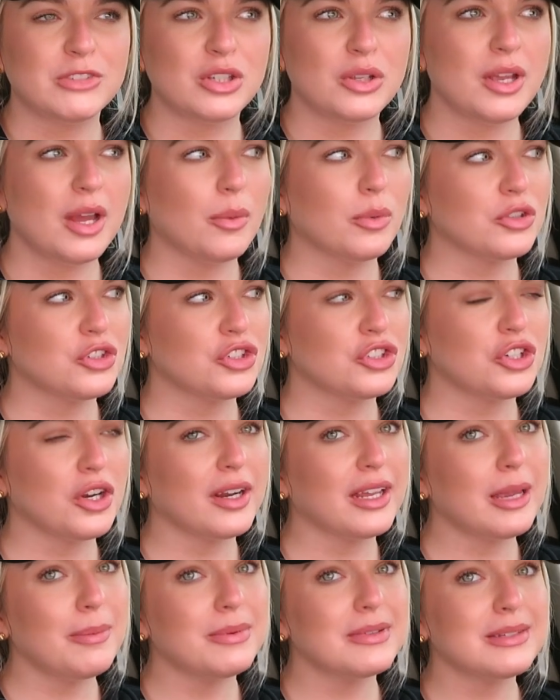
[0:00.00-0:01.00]
yeah, we're just
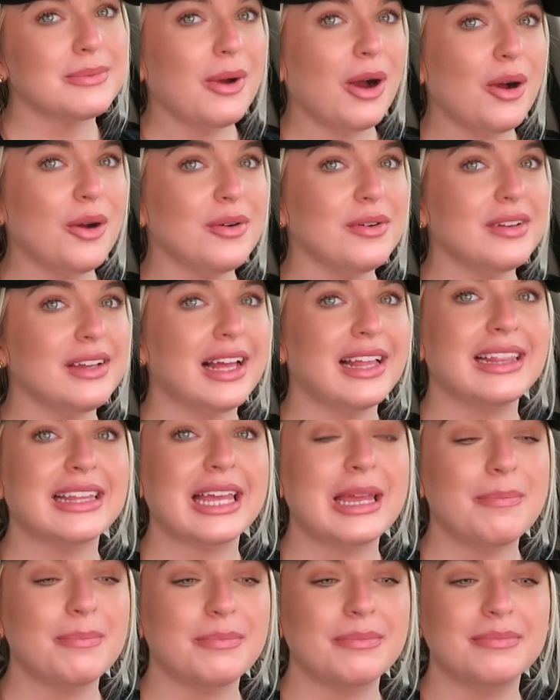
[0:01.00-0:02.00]
trying to keep it small and
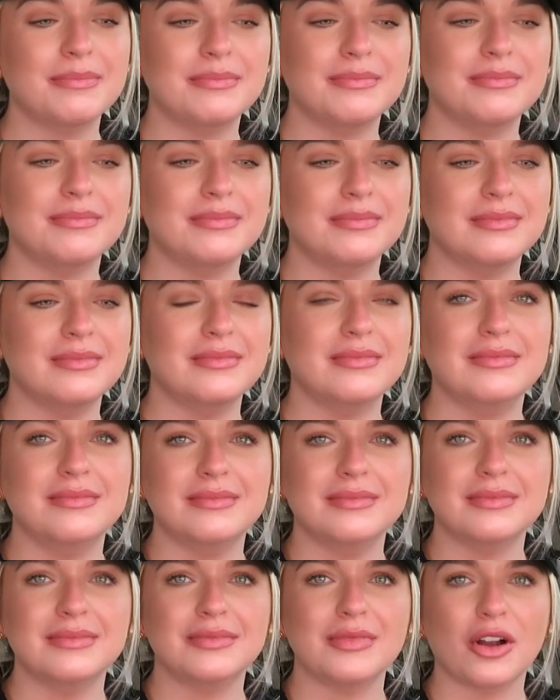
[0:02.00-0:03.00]
keep
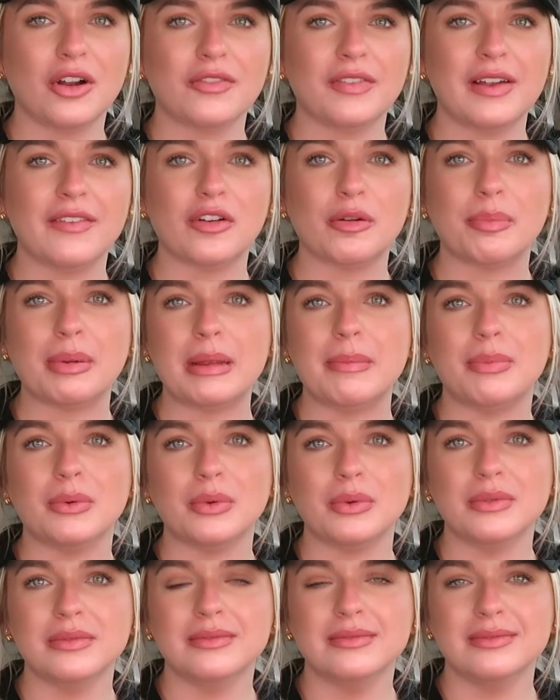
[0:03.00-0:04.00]
our favorite
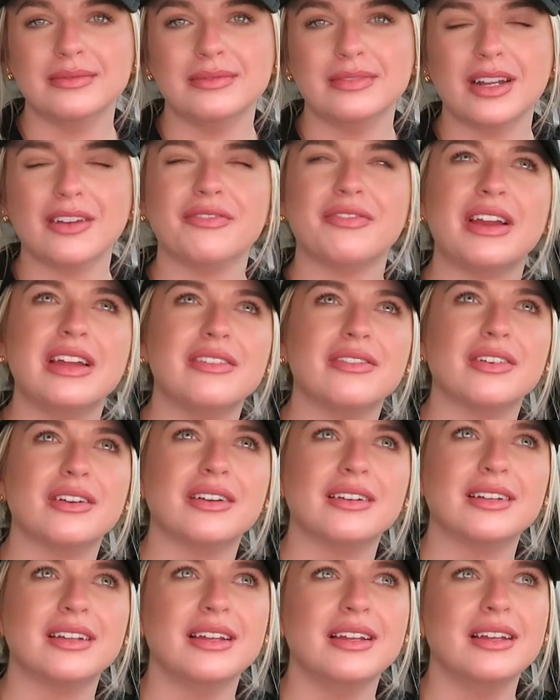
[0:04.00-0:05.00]
people. Not
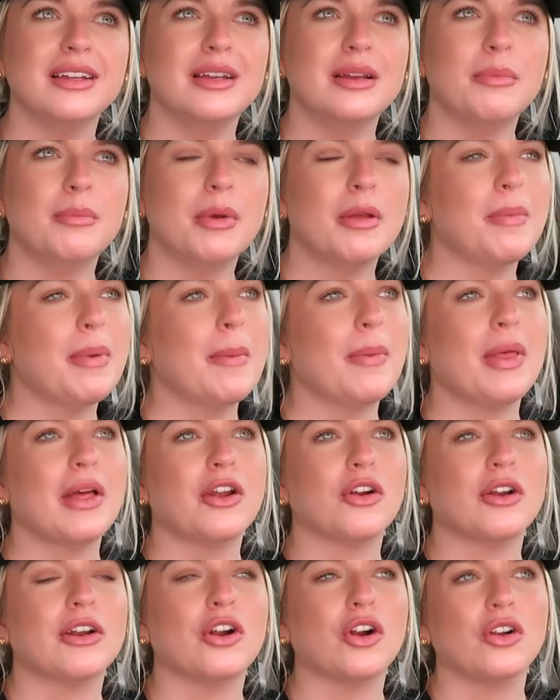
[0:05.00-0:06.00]
favorite, but the people that
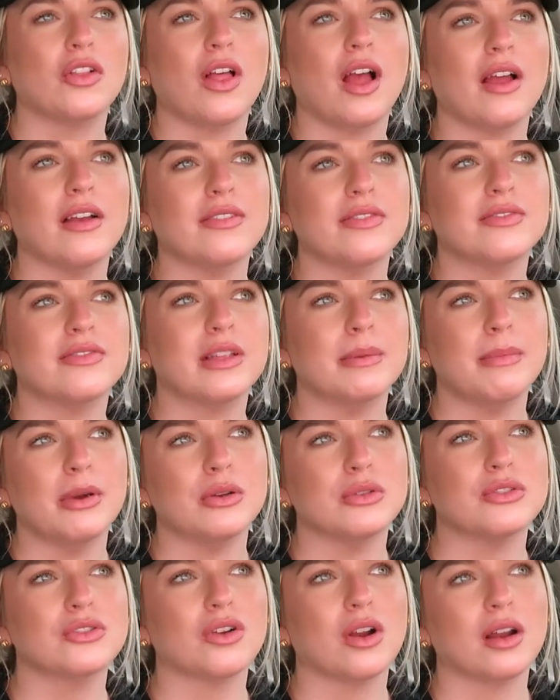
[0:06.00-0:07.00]
are in our life the
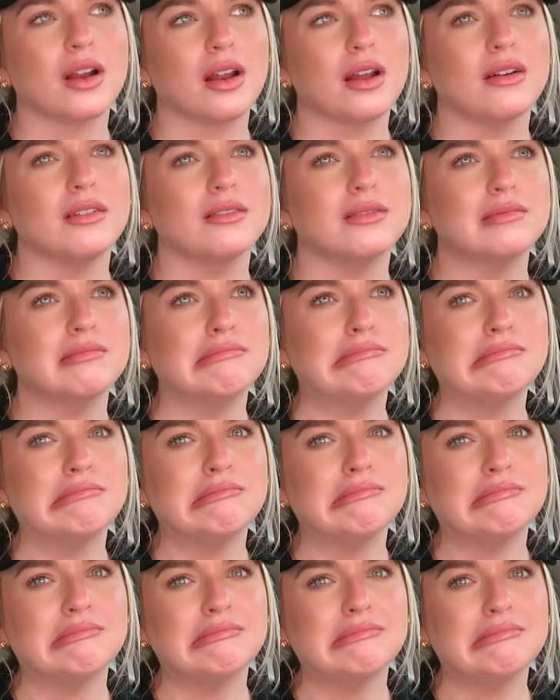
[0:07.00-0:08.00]
most right now.
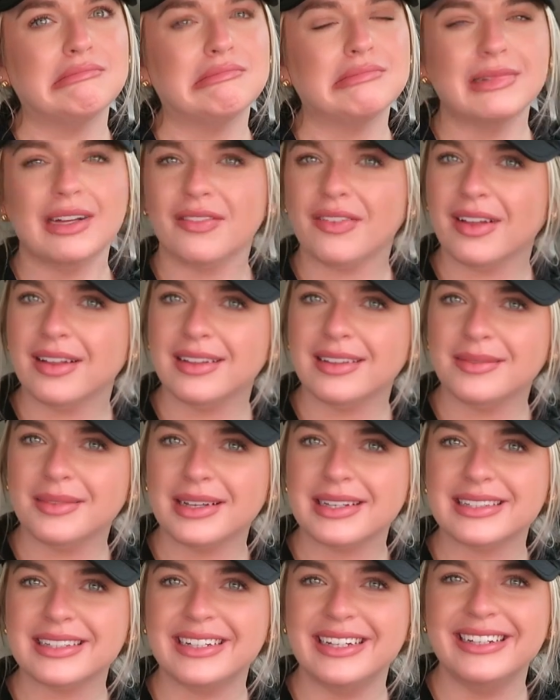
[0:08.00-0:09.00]
That
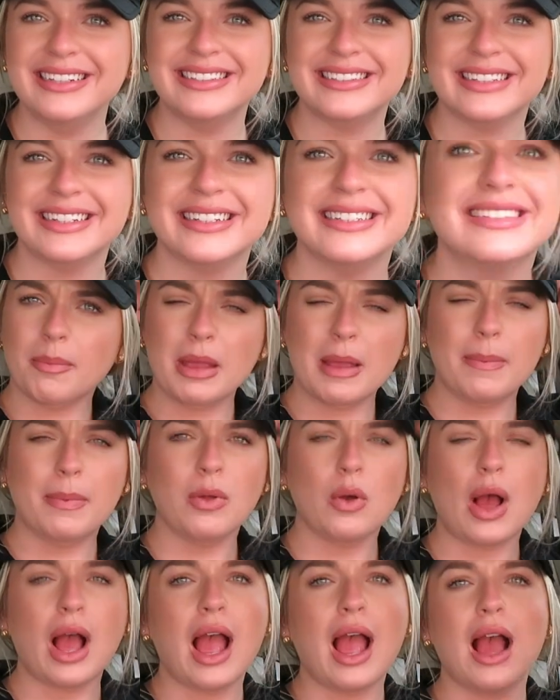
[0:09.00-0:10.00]
makes it easier.
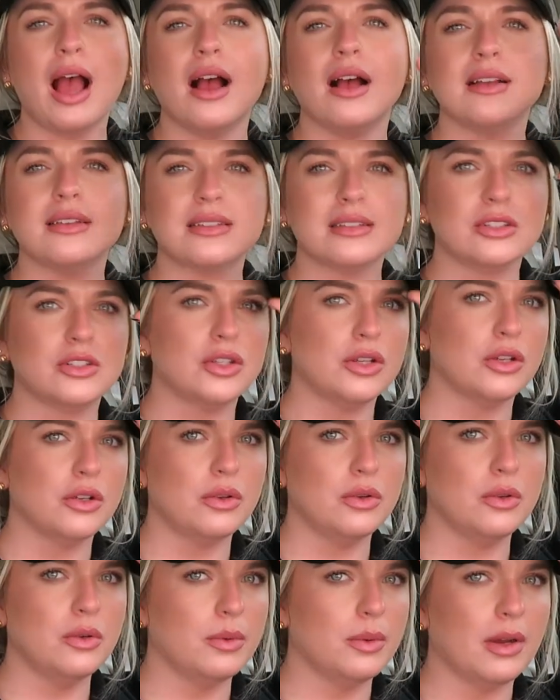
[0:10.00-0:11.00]
People ask
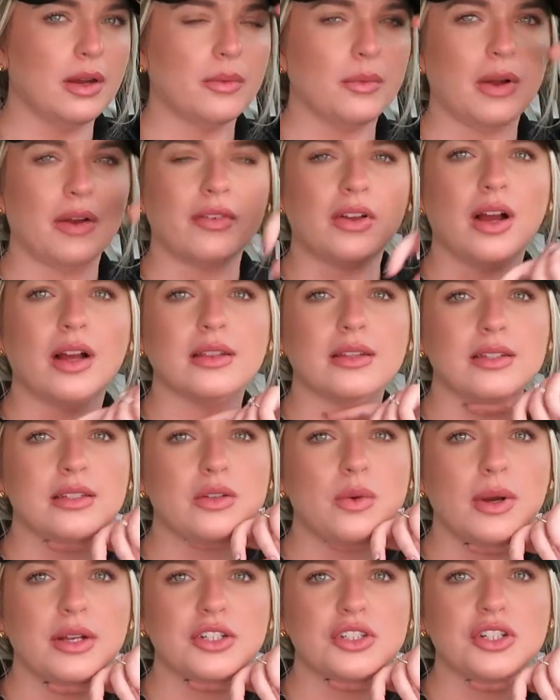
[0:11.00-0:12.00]
I've gotten this
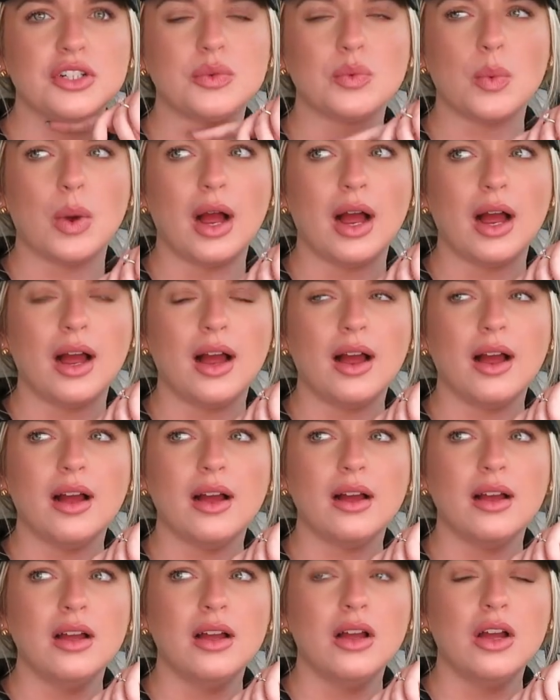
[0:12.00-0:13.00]
question, why